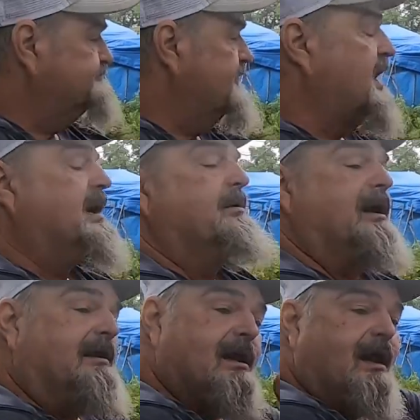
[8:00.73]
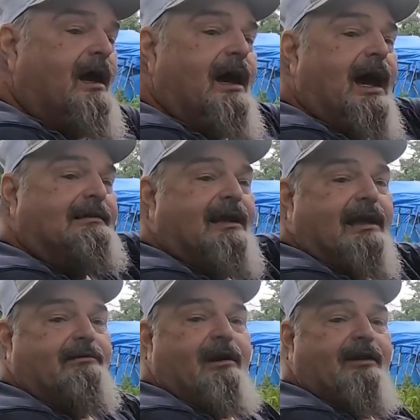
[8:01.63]
Anyway, I
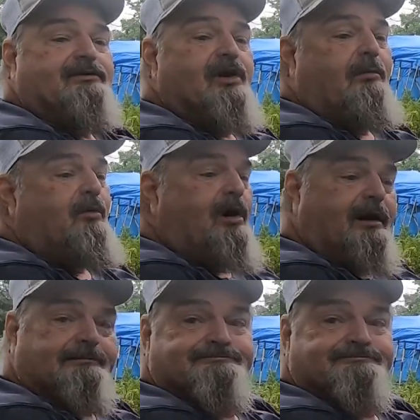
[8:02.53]
digress. No more.